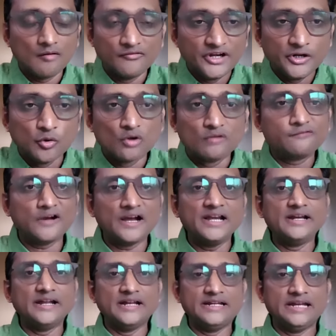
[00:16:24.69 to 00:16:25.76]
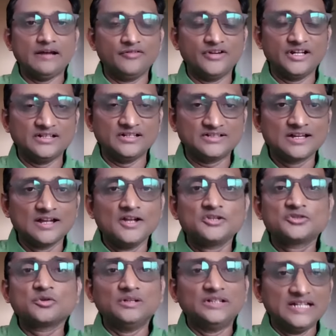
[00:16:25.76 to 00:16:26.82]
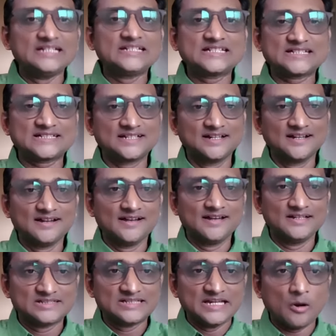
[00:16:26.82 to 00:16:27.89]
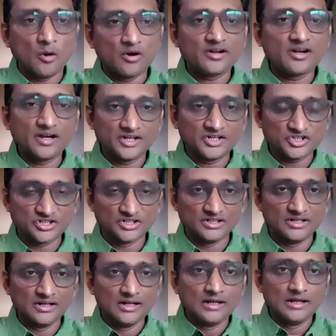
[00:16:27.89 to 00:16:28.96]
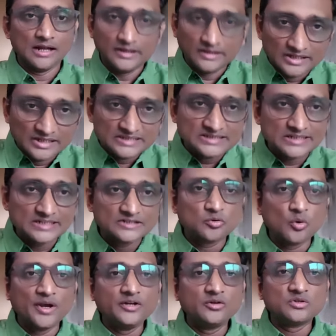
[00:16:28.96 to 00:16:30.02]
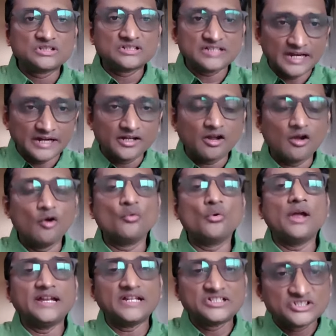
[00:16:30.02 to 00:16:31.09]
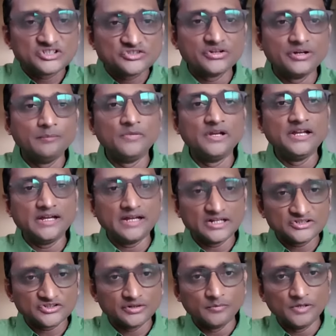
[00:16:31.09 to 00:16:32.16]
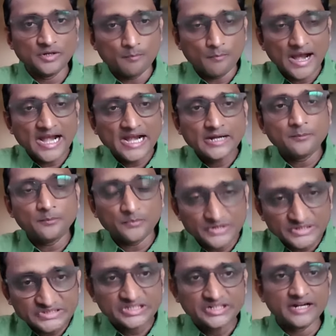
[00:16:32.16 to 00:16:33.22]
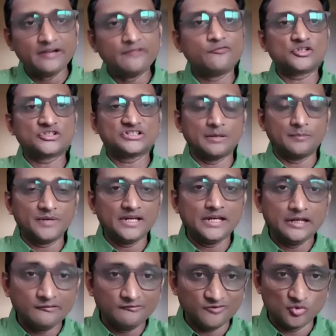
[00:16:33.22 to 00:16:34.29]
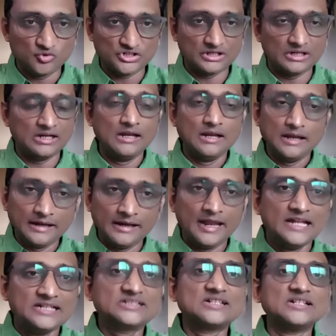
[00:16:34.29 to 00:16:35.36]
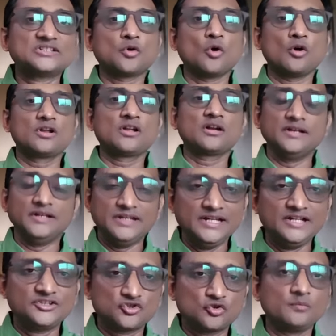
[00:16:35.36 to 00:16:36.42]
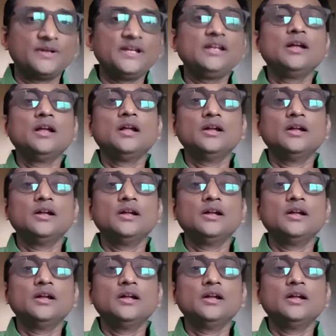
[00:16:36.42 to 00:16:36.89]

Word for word: we don't find any evidence so this is the contradiction and this is going to set an extremely extremely bad precedent for sebi in future and hence this order needs to be